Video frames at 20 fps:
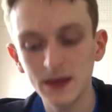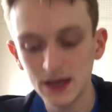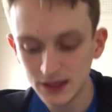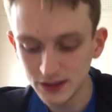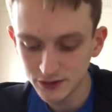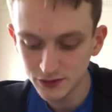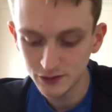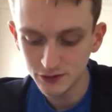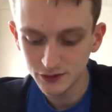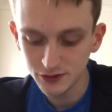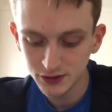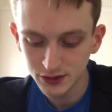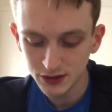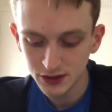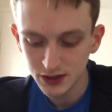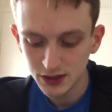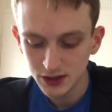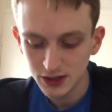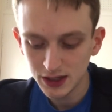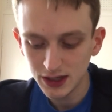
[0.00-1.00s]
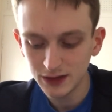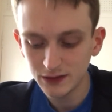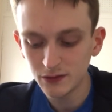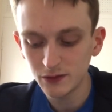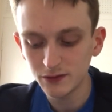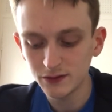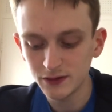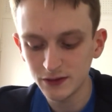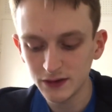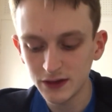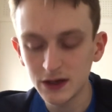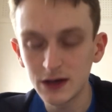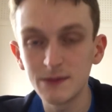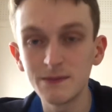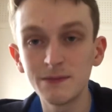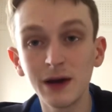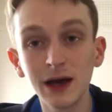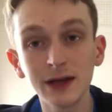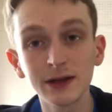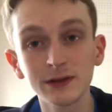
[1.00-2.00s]
issues, a doctor can
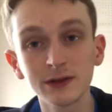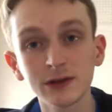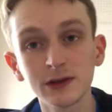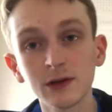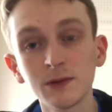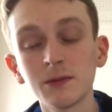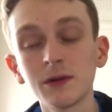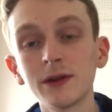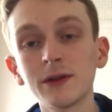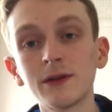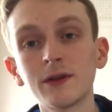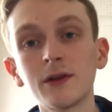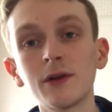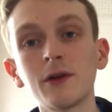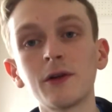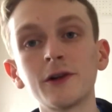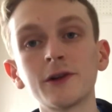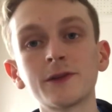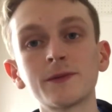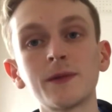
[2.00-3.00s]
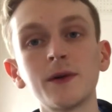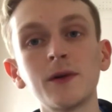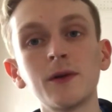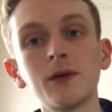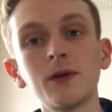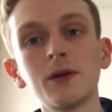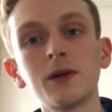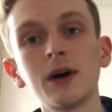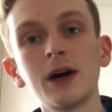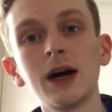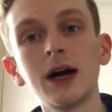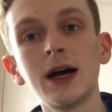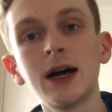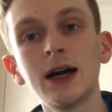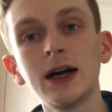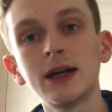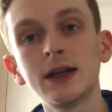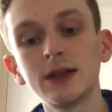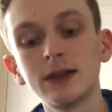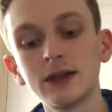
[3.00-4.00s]
admit someone to the hospital
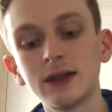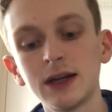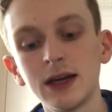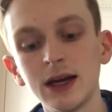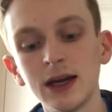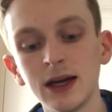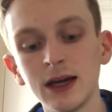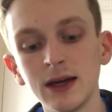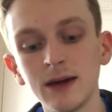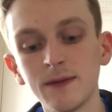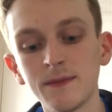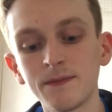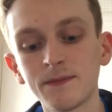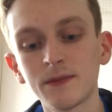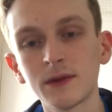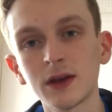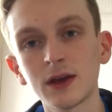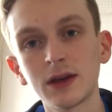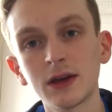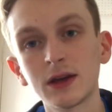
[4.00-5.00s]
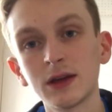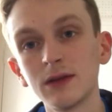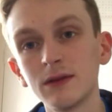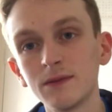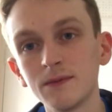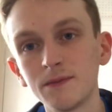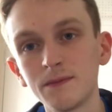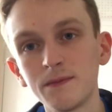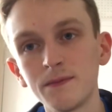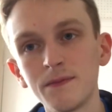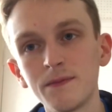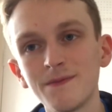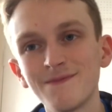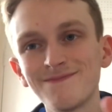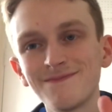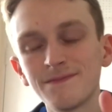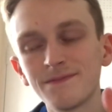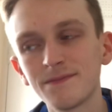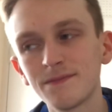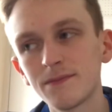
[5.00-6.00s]
and can
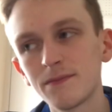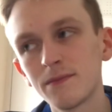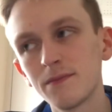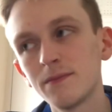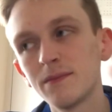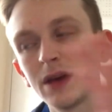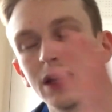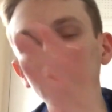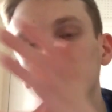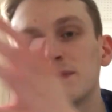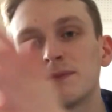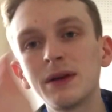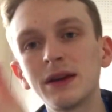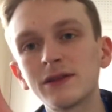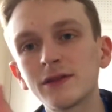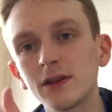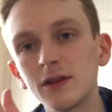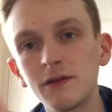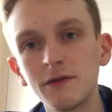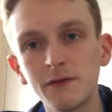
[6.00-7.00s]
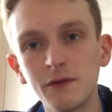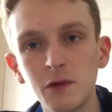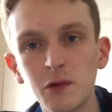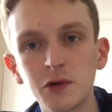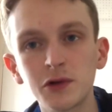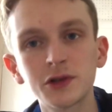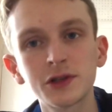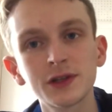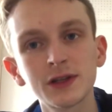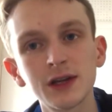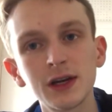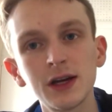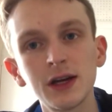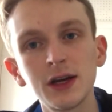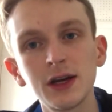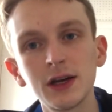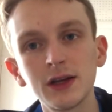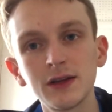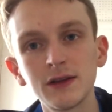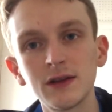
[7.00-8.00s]
make them basically forced
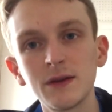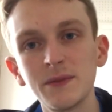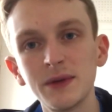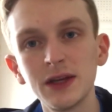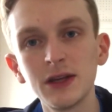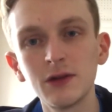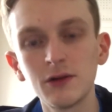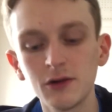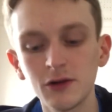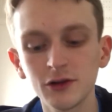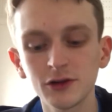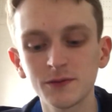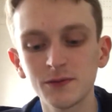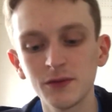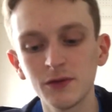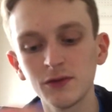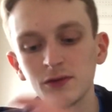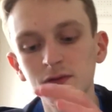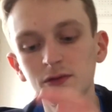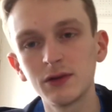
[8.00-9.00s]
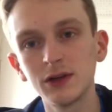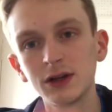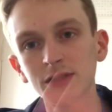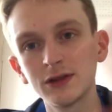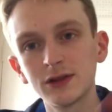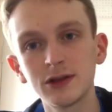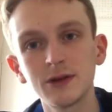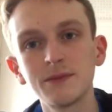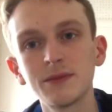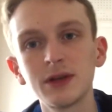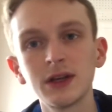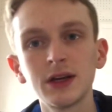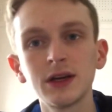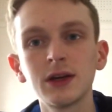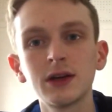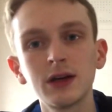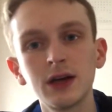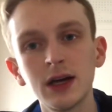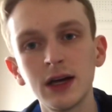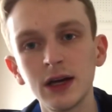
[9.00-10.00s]
to be in the hospital, and
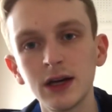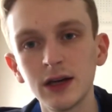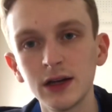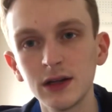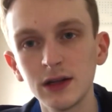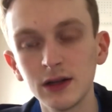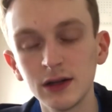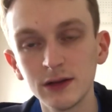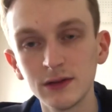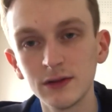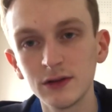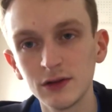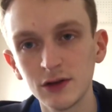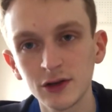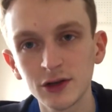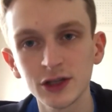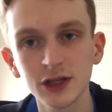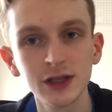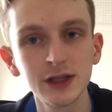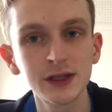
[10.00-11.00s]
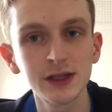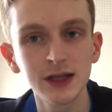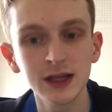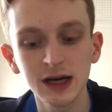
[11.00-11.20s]
somebody and nurses